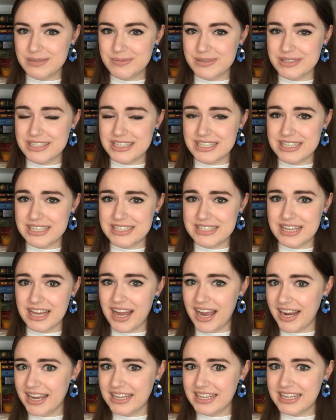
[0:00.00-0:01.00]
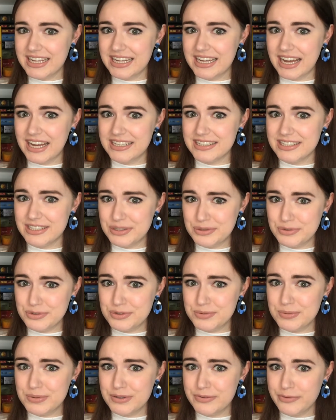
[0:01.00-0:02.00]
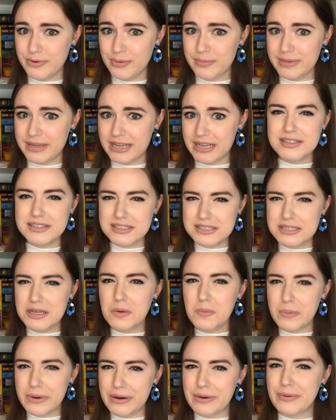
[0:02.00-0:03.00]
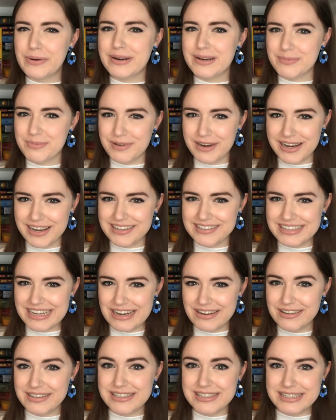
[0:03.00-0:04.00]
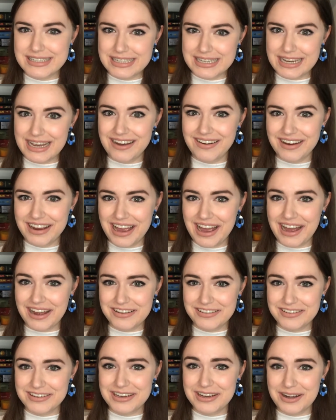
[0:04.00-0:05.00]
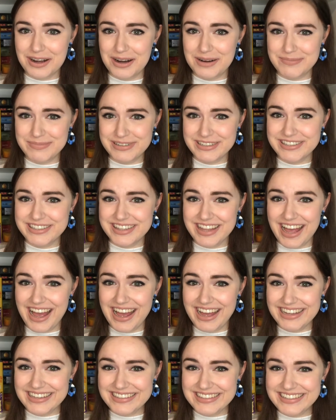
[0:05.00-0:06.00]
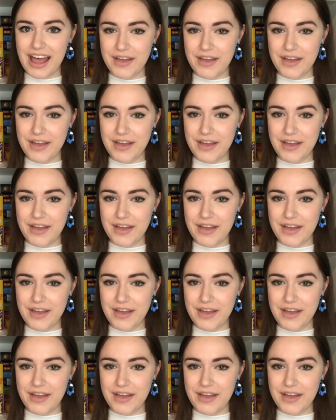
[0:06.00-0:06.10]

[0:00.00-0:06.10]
which is highly unusual for me, so we're going to break it down and see how I actually accomplished that.